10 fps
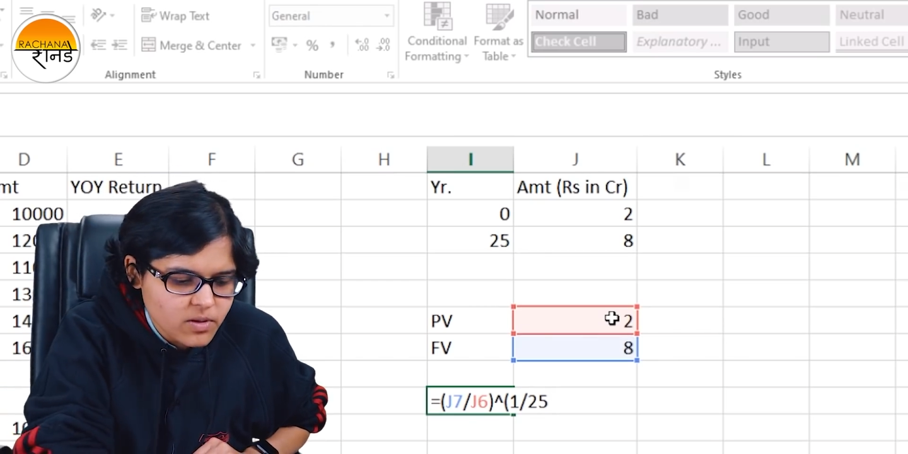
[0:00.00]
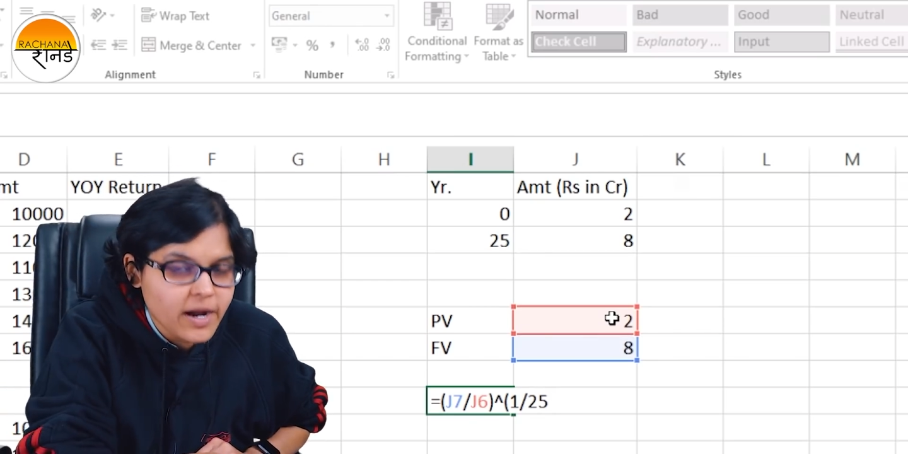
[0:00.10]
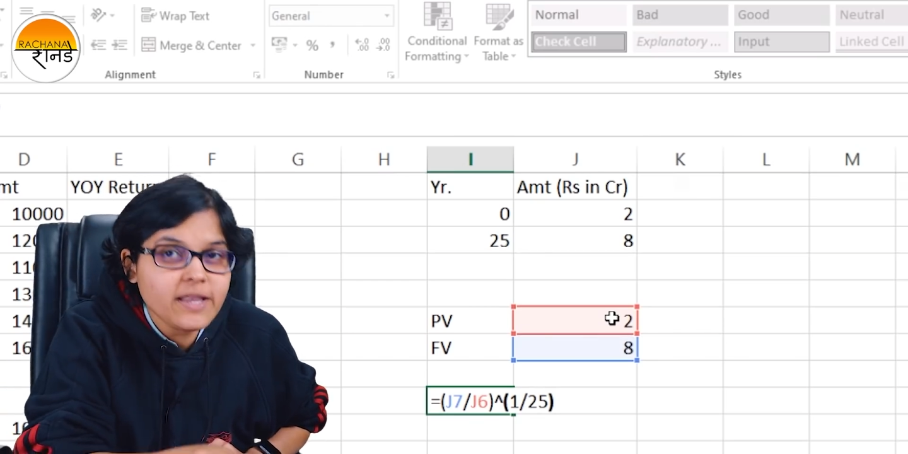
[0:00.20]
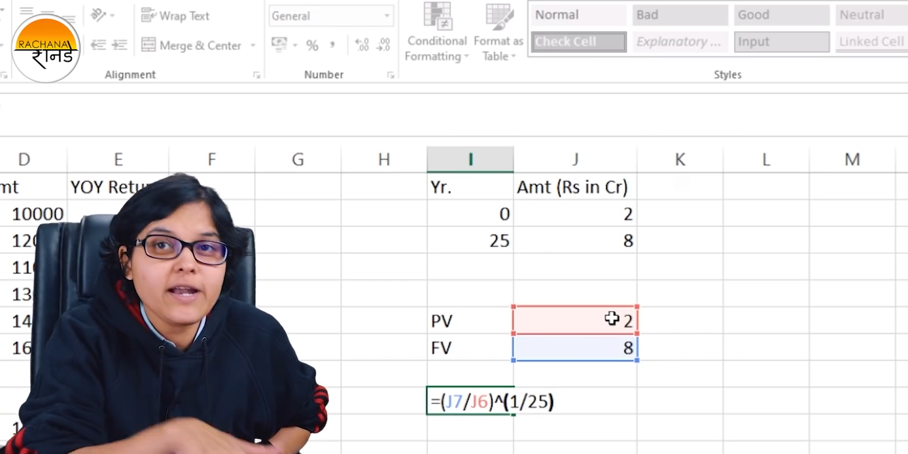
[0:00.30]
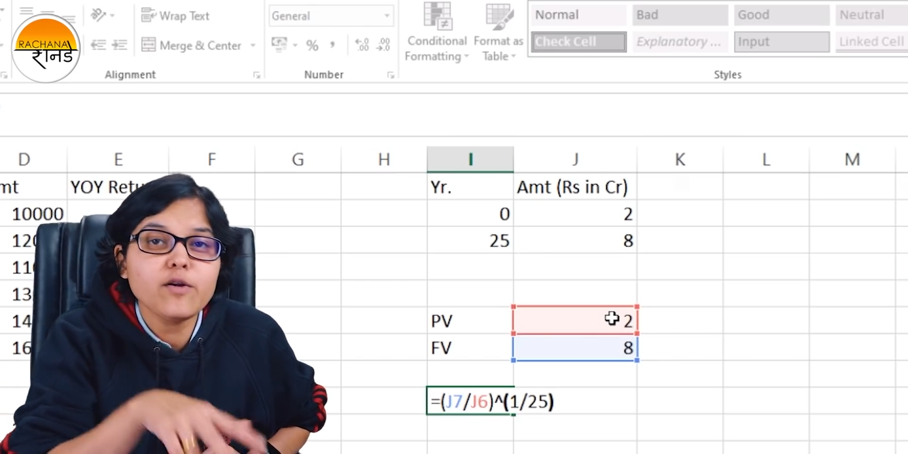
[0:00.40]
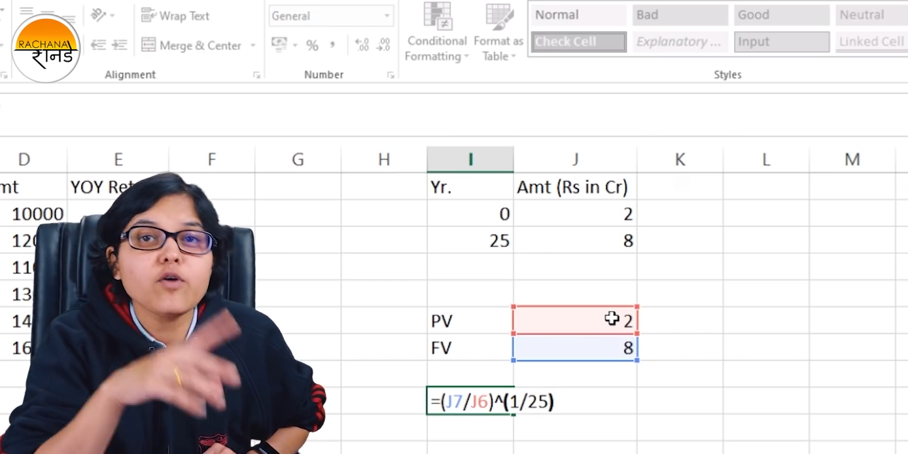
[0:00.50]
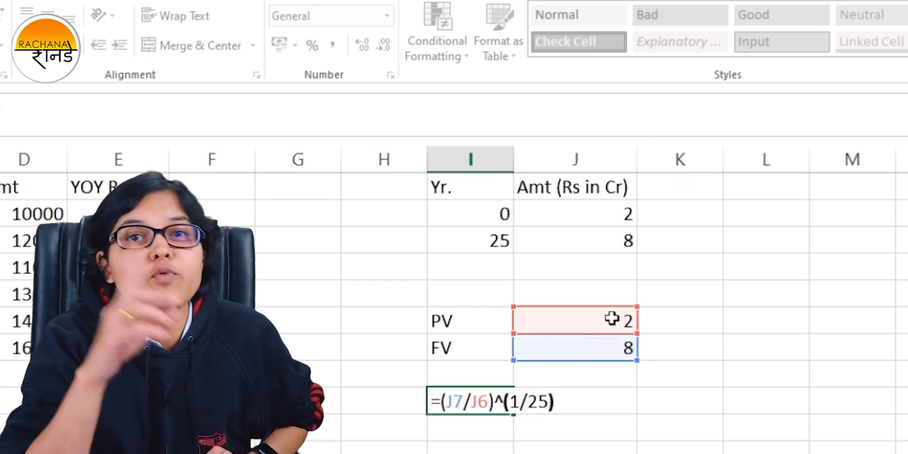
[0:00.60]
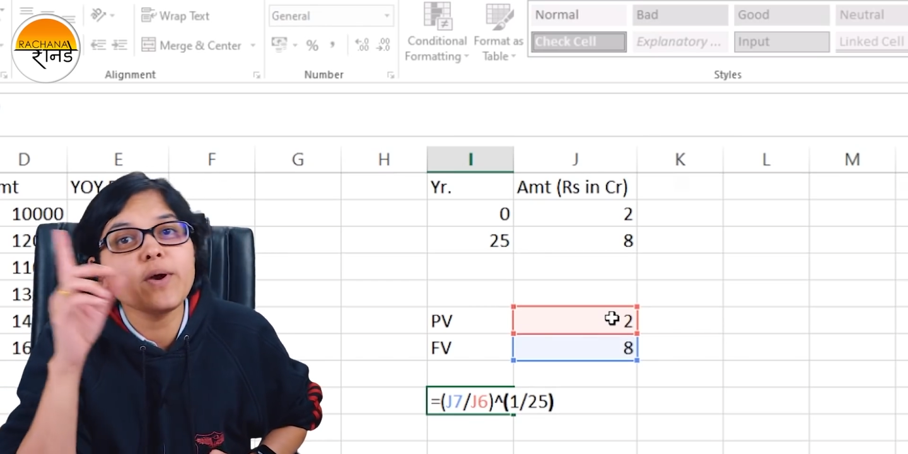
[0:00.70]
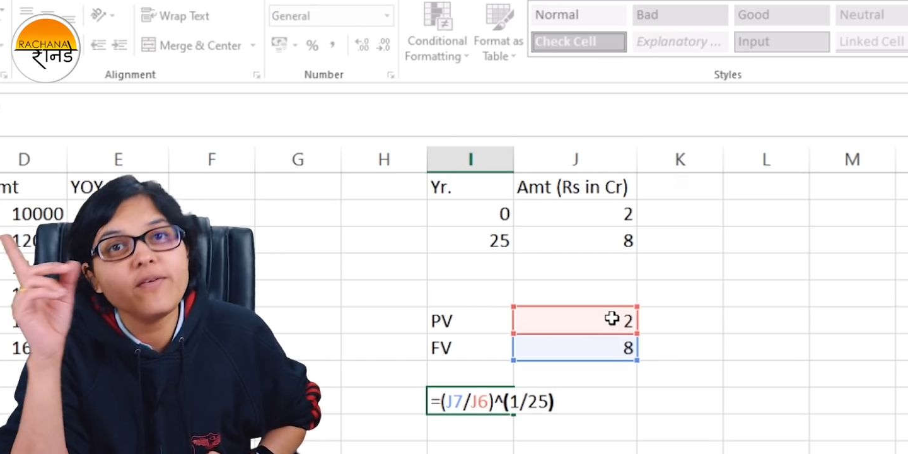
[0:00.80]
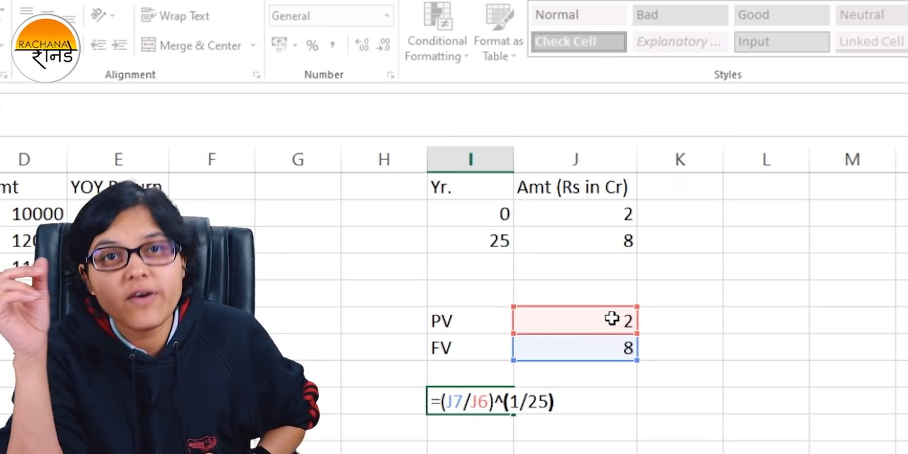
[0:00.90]
At the end of
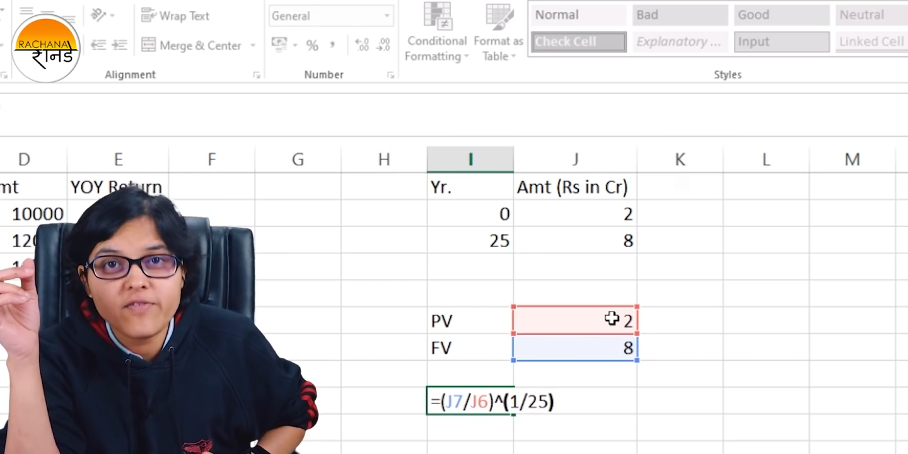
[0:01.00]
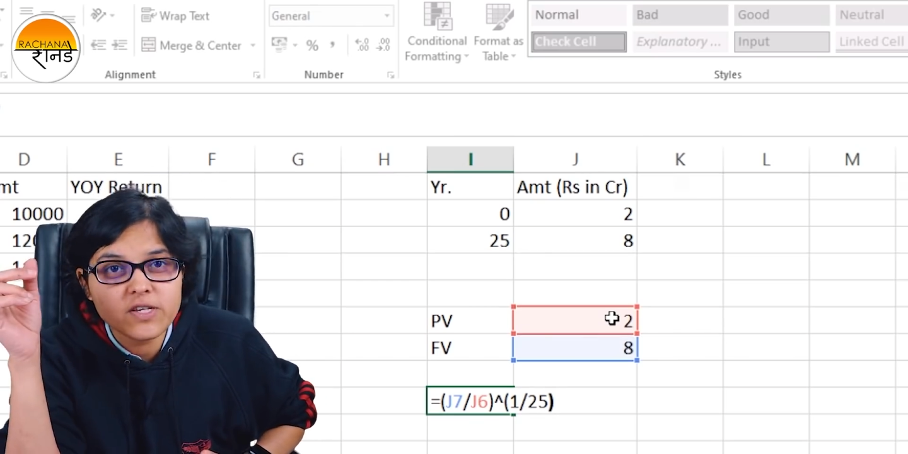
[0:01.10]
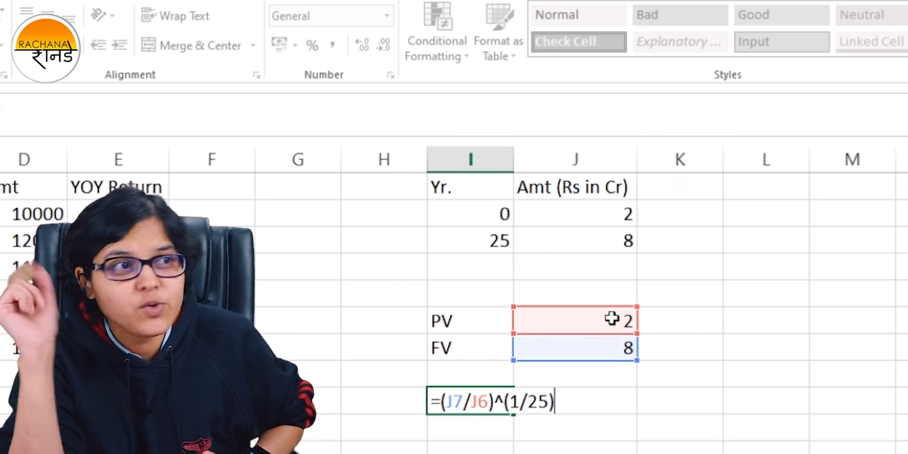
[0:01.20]
25 years,